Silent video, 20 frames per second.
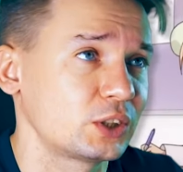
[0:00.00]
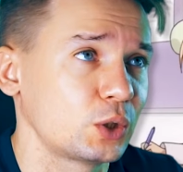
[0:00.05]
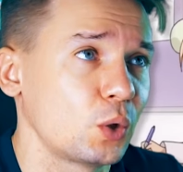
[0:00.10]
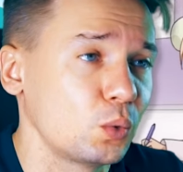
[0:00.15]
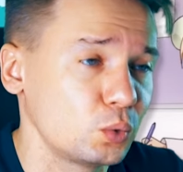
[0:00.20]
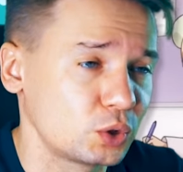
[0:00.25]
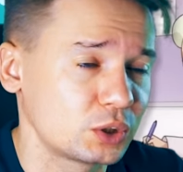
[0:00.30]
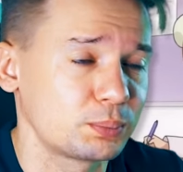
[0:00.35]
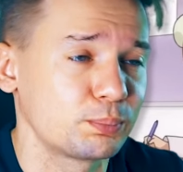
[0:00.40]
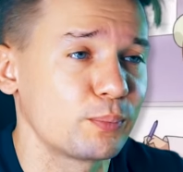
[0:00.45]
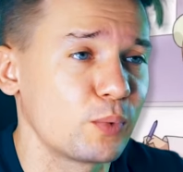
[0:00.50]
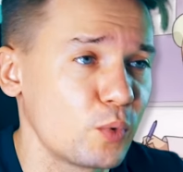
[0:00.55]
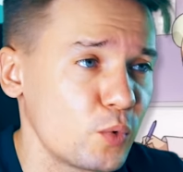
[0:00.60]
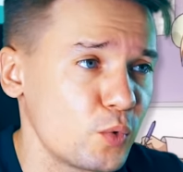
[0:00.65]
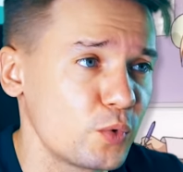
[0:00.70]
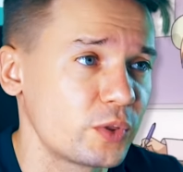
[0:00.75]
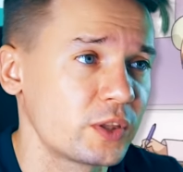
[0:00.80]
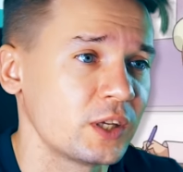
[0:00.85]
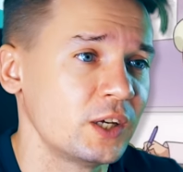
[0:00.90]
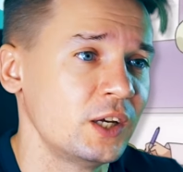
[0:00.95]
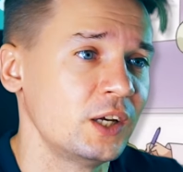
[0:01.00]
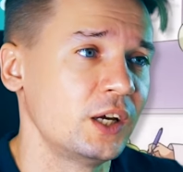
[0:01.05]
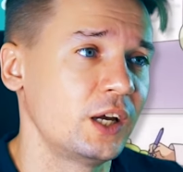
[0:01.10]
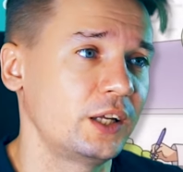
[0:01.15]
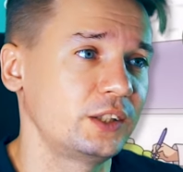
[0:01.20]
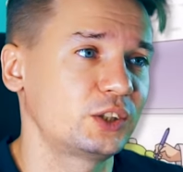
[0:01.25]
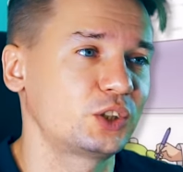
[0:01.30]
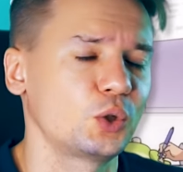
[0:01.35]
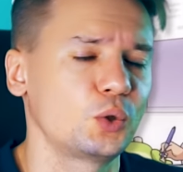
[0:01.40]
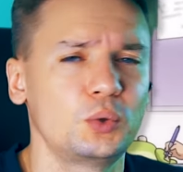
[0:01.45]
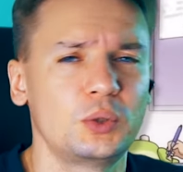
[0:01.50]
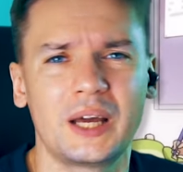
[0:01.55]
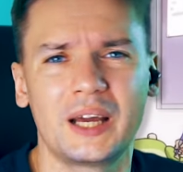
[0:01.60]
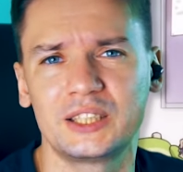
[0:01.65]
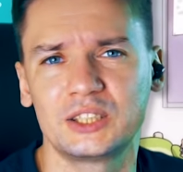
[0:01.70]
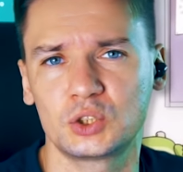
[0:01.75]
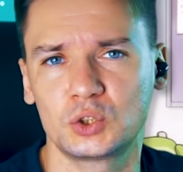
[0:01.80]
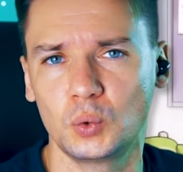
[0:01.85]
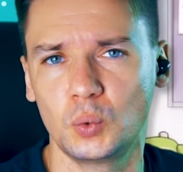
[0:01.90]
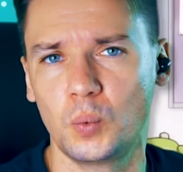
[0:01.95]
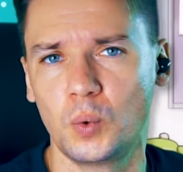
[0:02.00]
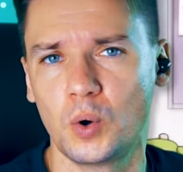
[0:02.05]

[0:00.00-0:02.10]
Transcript: so smooth and so nice to